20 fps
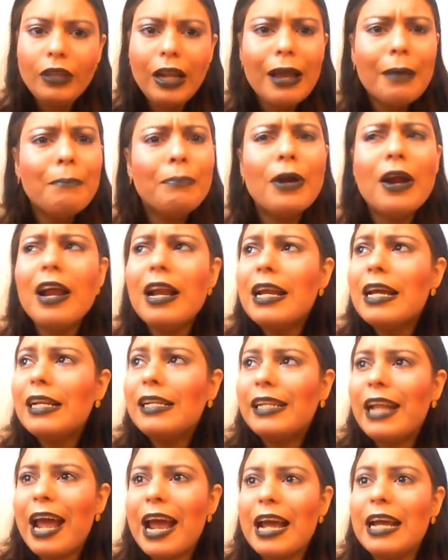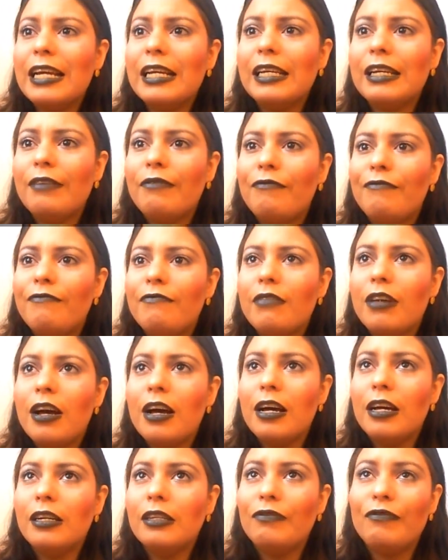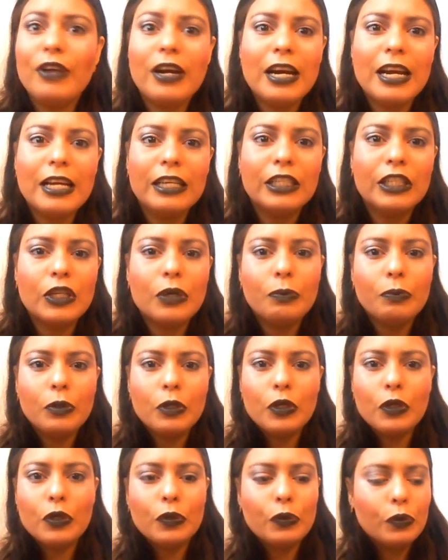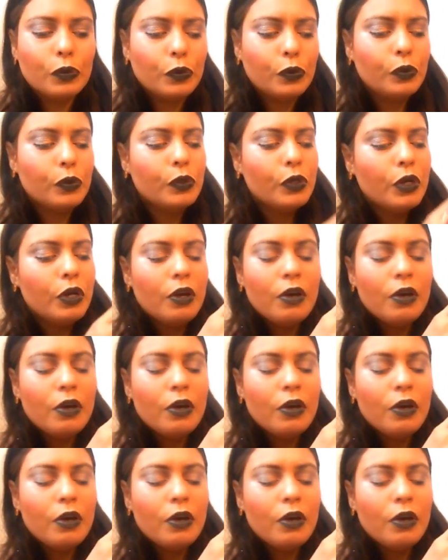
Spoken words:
And probably they release some new